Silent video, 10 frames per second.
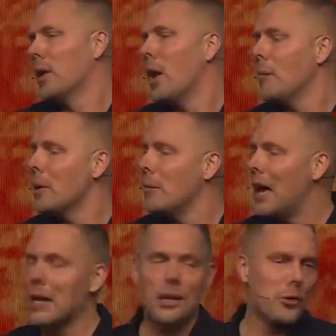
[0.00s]
coming
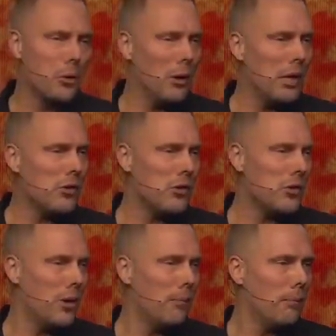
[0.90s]
back into
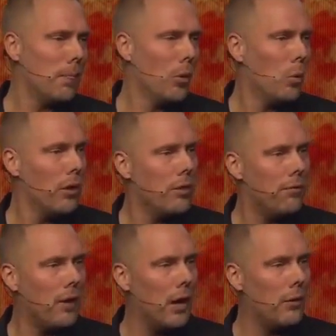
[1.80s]
relationship with the
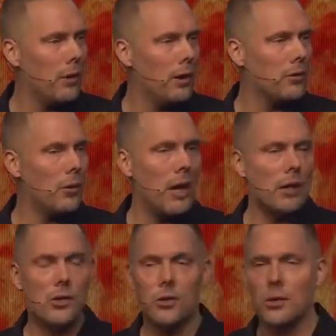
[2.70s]
Father. And so
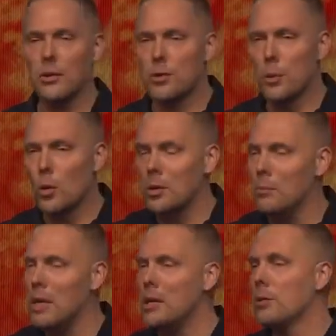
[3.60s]
that just spoke to
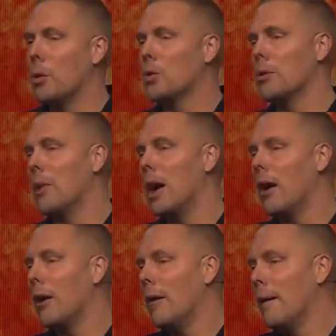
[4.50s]
me, spoke to my
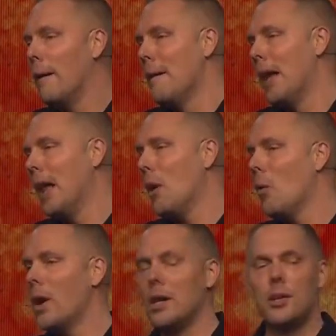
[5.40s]
heart. And I
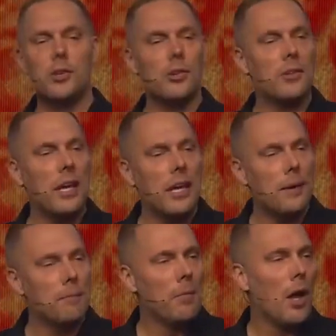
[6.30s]
wanted to just
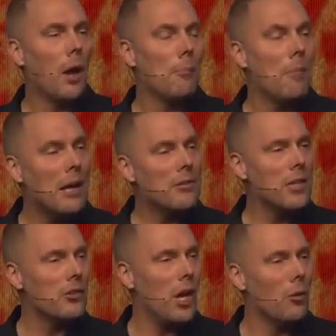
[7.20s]
take a
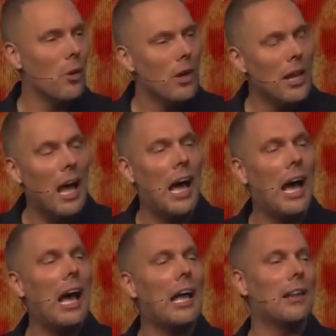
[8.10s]
message and really
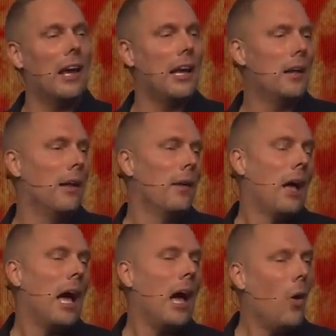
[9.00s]
highlight
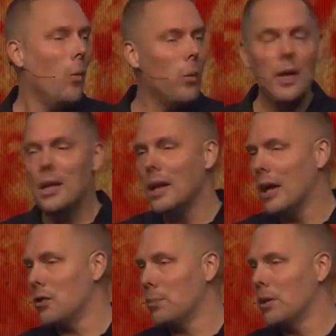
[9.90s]
how we
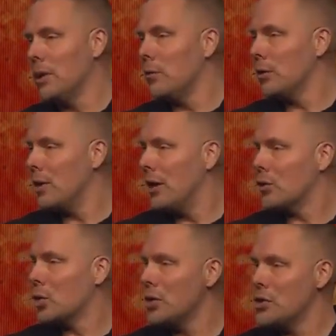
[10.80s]
as believers and
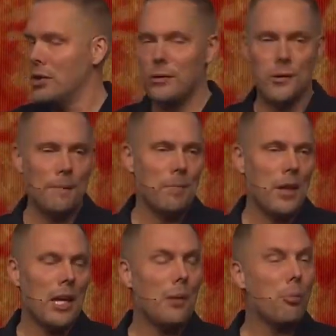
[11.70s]
as Christians
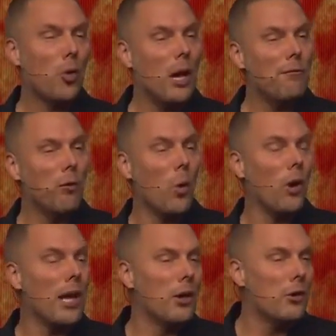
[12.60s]
can pray
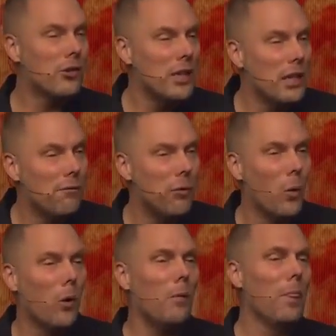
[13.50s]
for, intercede
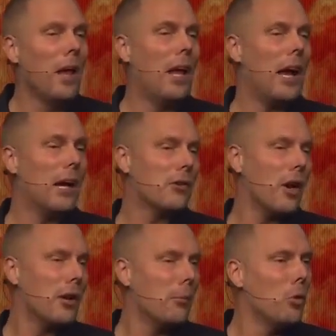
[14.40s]
for, and ask
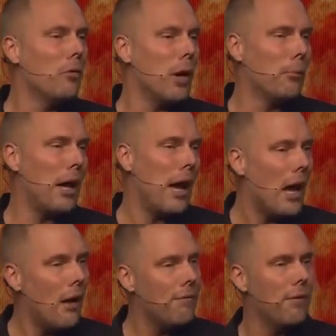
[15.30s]
God to move on
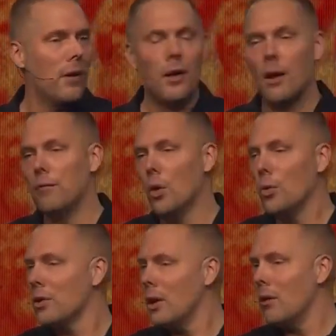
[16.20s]
behalf of
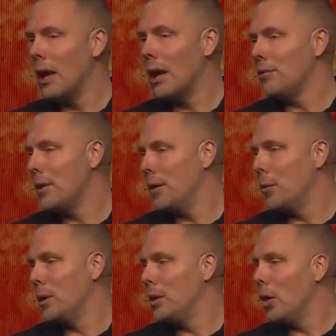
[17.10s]
those in our lives
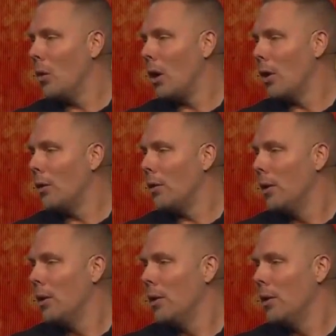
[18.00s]
that we know aren't